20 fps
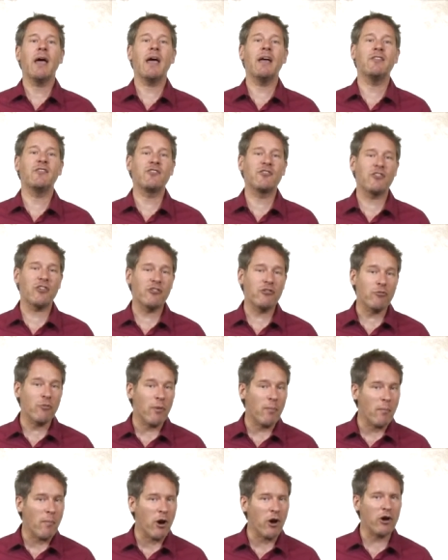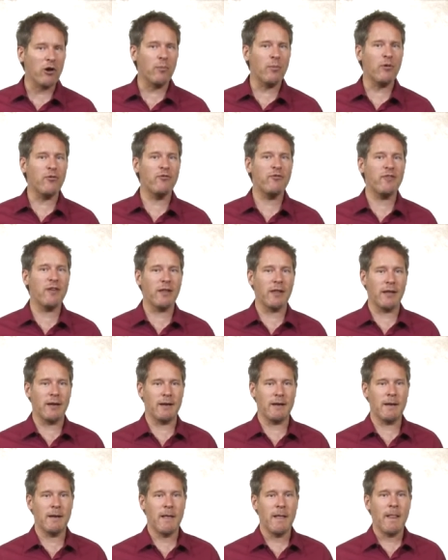and such a remarkable
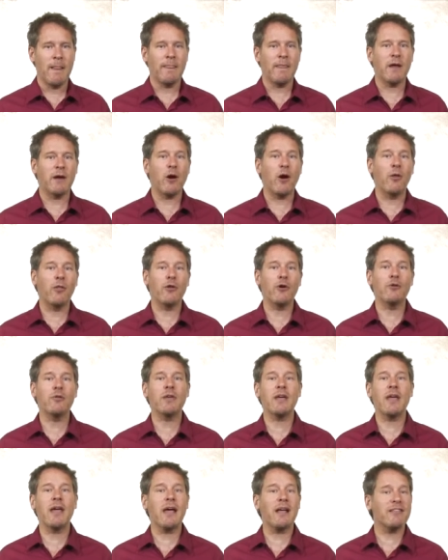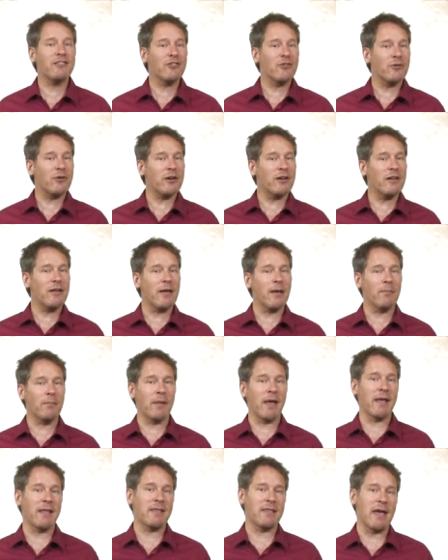villain that although they escorted him
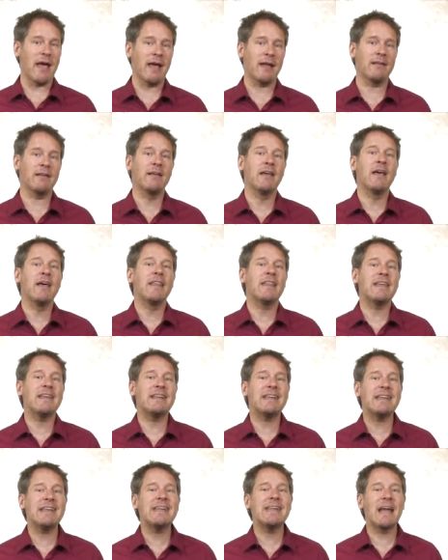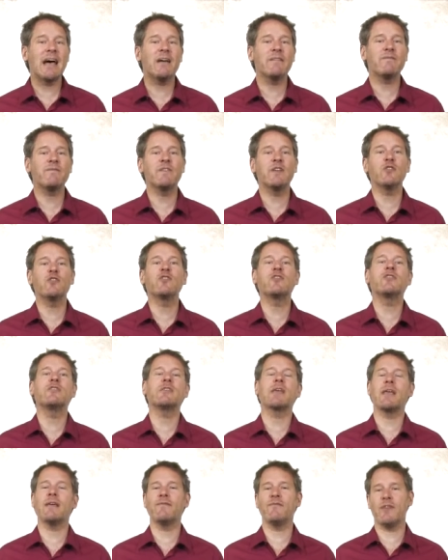like that, they did not feel
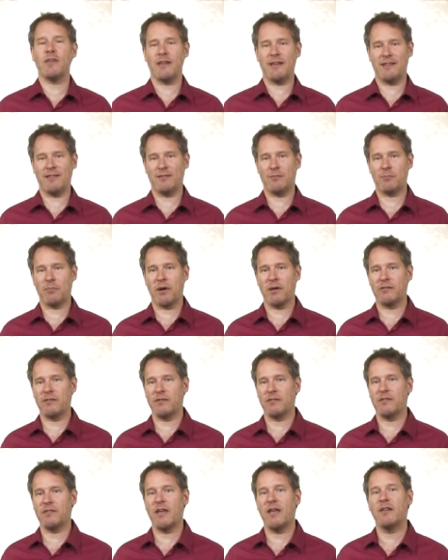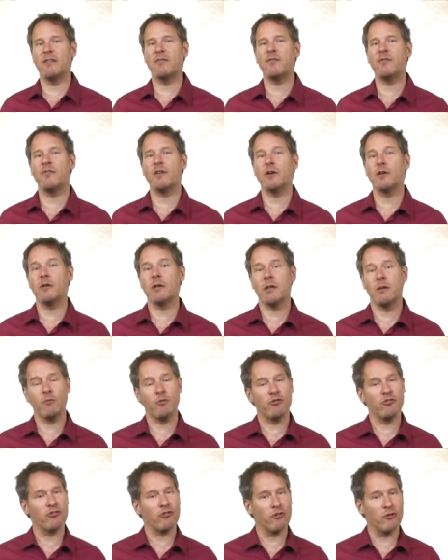safe in his presence and feared he
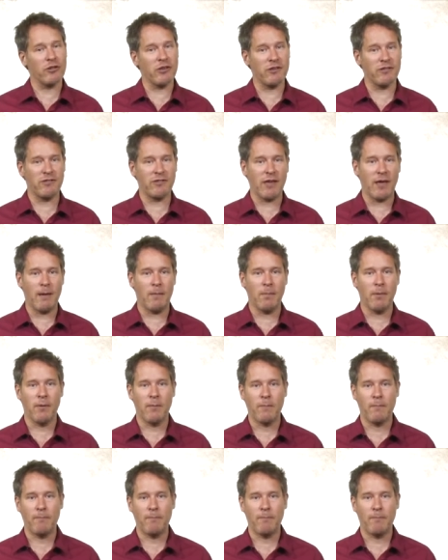would surely escape.